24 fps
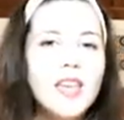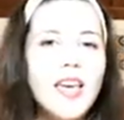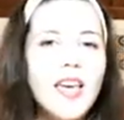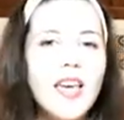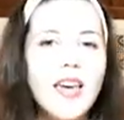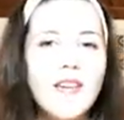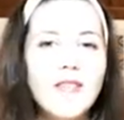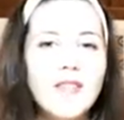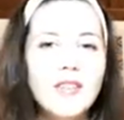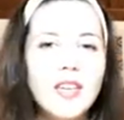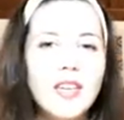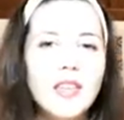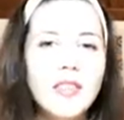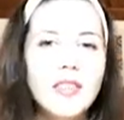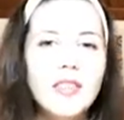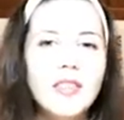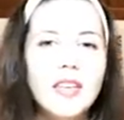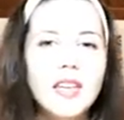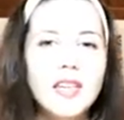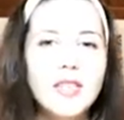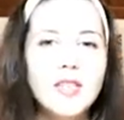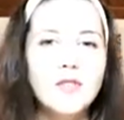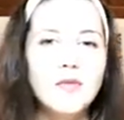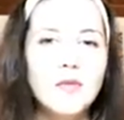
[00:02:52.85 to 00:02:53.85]
heavy
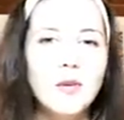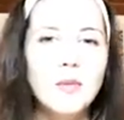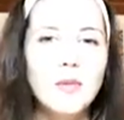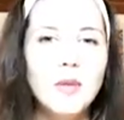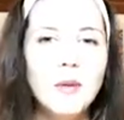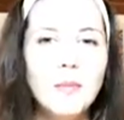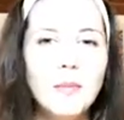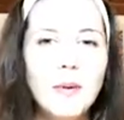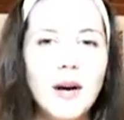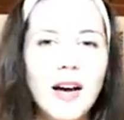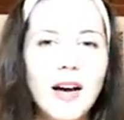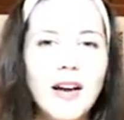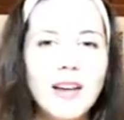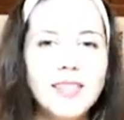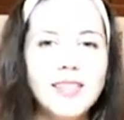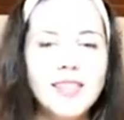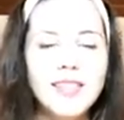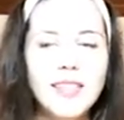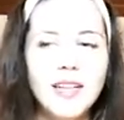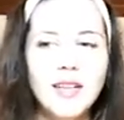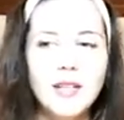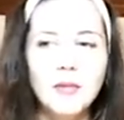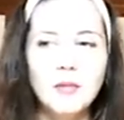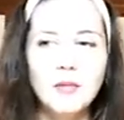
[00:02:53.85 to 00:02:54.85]
things from the
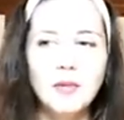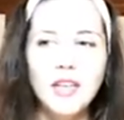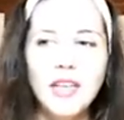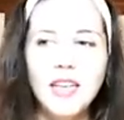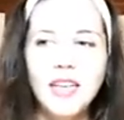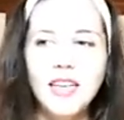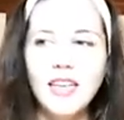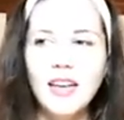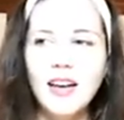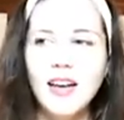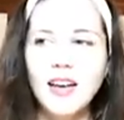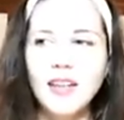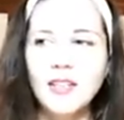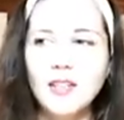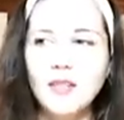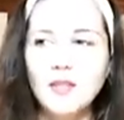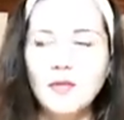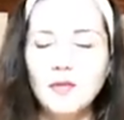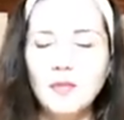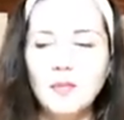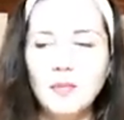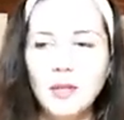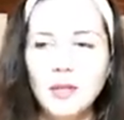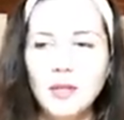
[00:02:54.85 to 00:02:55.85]
past that we kind
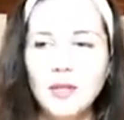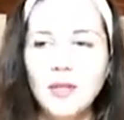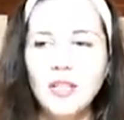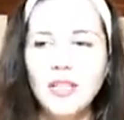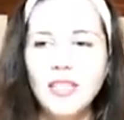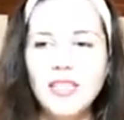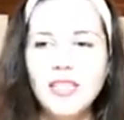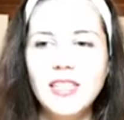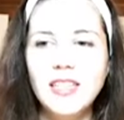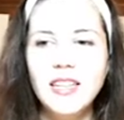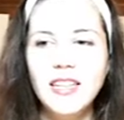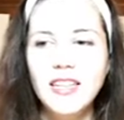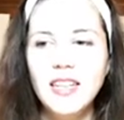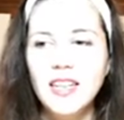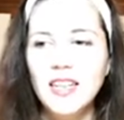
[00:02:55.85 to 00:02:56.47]
of buried